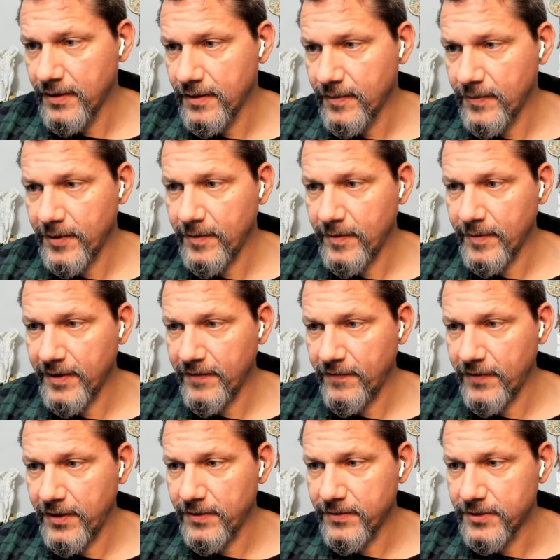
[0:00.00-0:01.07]
Maybe my
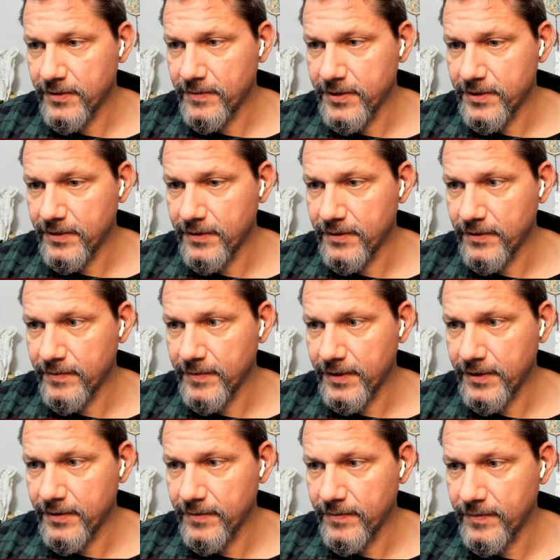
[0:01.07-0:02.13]
videos are missing, or
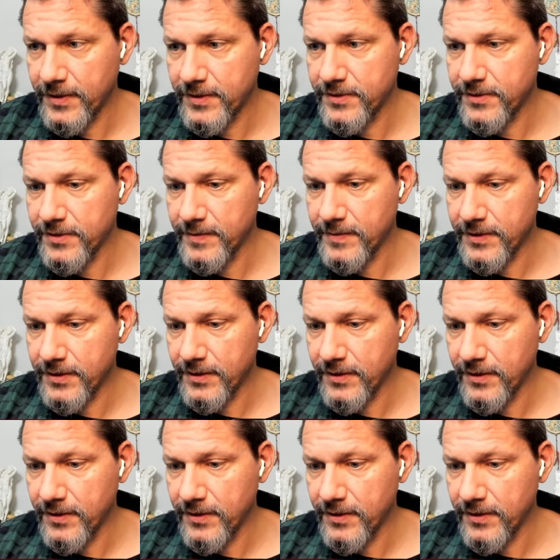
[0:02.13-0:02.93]
my pictures are missing.